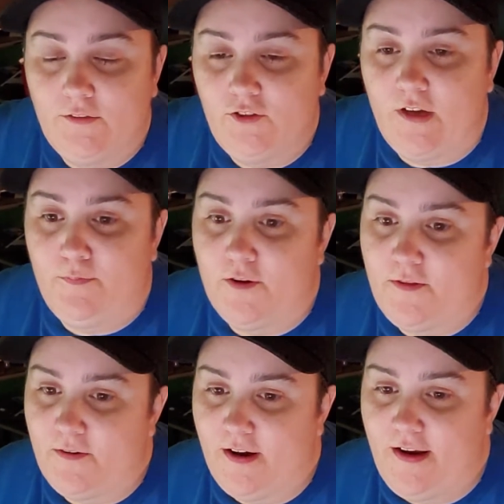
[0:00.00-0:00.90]
Chapter
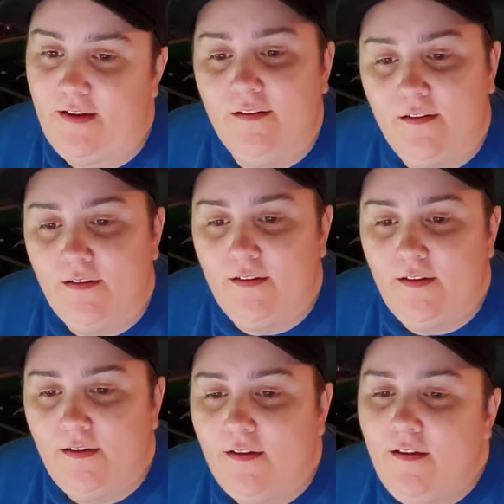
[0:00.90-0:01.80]
3,
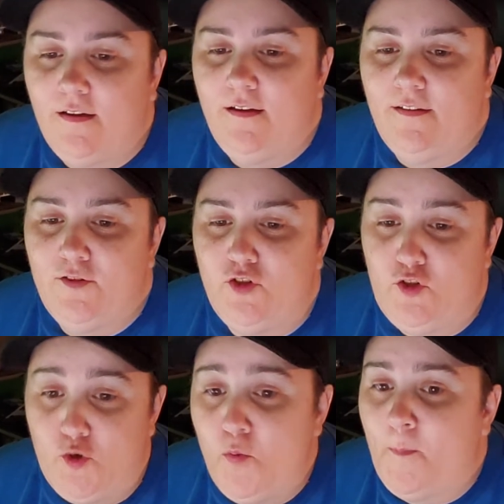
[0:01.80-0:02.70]

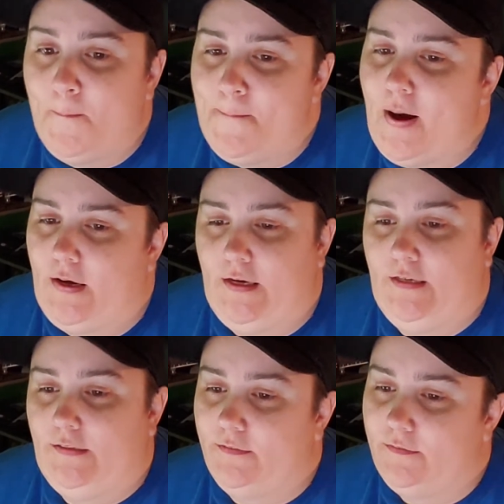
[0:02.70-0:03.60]
Doomba.
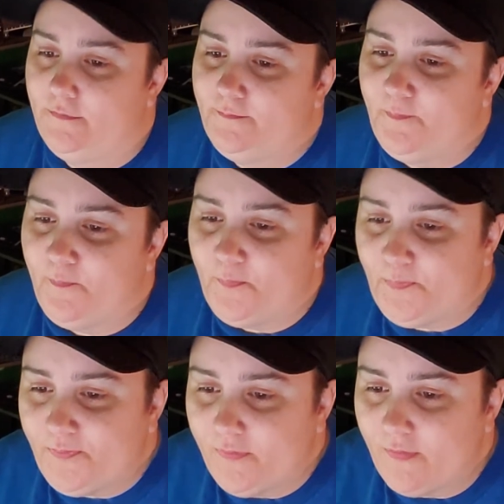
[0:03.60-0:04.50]

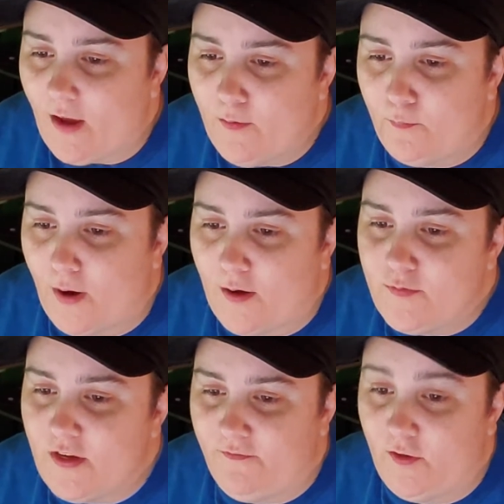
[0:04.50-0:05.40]

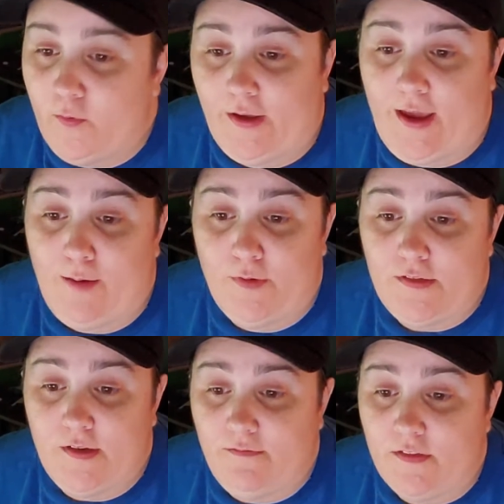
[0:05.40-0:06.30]
Bob's viewing
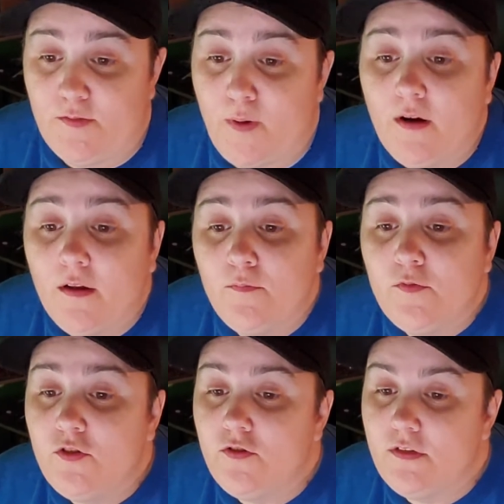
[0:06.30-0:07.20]
habits have inspired him
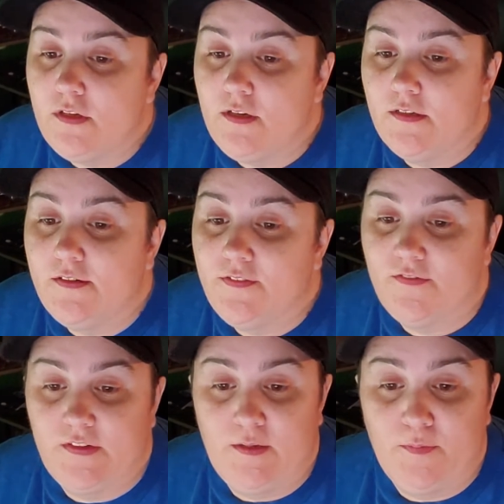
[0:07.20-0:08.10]
to seek his
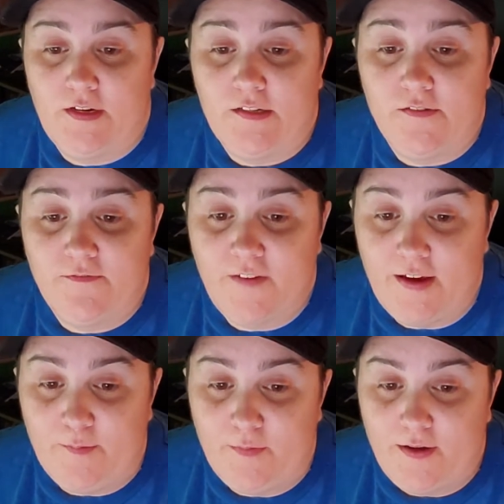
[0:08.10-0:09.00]
15 minutes of
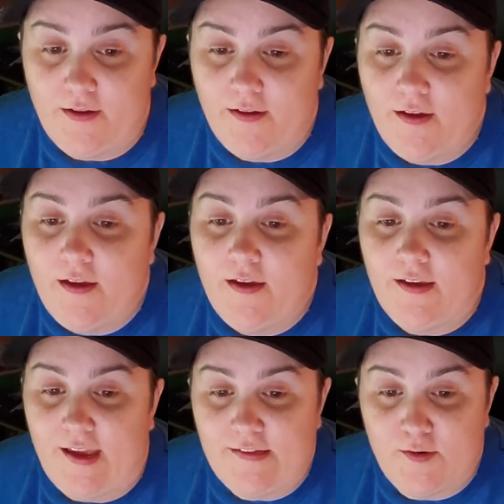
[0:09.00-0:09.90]
fame.
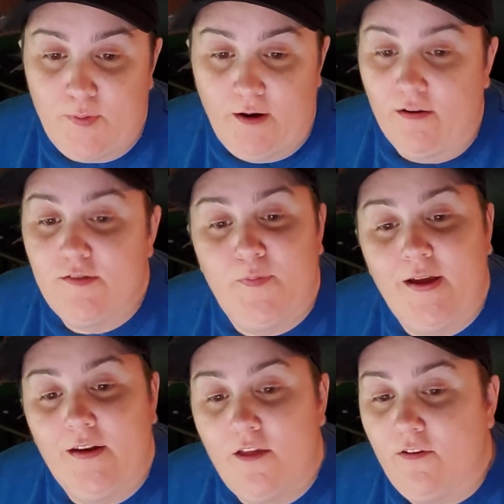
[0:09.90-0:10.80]
Guest appearance by
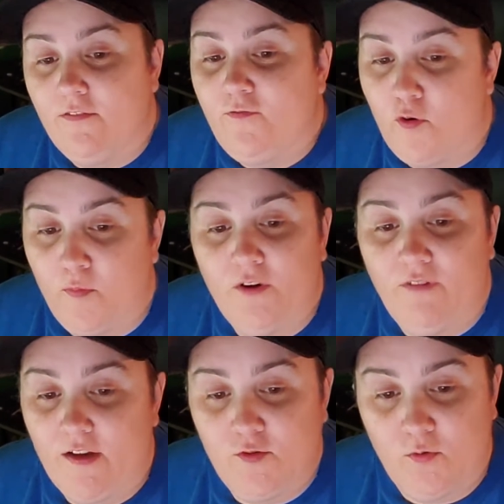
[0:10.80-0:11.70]
another former
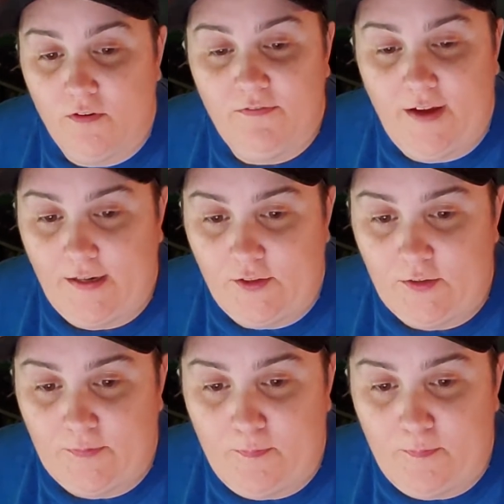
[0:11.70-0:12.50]
Red Dwarf actor.